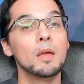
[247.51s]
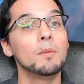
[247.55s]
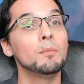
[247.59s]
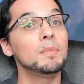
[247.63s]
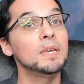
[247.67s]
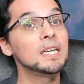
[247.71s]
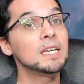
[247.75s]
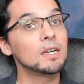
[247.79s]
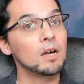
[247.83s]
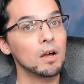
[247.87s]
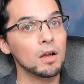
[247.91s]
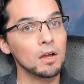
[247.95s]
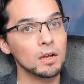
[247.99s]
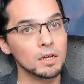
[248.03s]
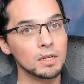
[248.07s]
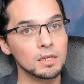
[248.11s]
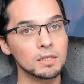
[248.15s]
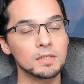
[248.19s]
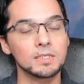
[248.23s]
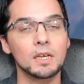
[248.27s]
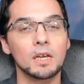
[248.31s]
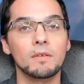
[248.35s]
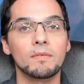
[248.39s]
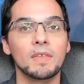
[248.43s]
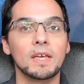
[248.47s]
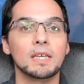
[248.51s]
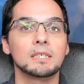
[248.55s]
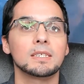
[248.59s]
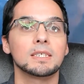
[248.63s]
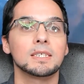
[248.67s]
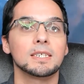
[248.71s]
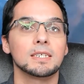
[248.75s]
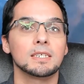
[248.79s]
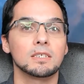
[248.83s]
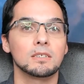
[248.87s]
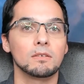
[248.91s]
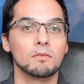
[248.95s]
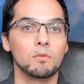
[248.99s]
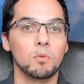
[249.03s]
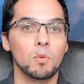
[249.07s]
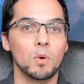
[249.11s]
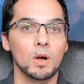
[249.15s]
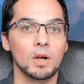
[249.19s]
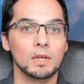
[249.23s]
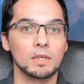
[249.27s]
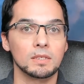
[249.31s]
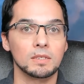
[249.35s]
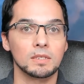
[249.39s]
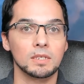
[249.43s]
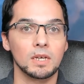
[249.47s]
because of that Six of
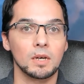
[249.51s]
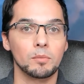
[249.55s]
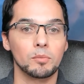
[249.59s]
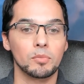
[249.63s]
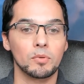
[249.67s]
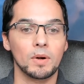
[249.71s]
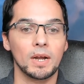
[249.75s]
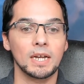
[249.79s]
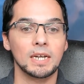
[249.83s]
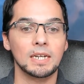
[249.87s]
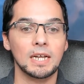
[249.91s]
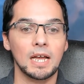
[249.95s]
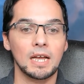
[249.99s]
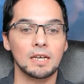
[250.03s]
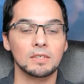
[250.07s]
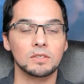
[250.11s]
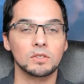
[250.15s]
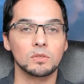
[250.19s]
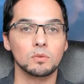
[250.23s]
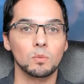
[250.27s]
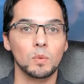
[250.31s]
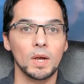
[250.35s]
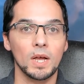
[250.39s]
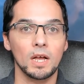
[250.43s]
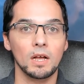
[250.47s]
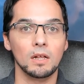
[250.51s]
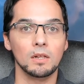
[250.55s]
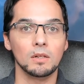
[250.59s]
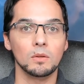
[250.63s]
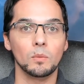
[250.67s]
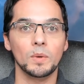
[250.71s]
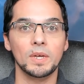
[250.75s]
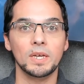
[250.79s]
Wands upright as well.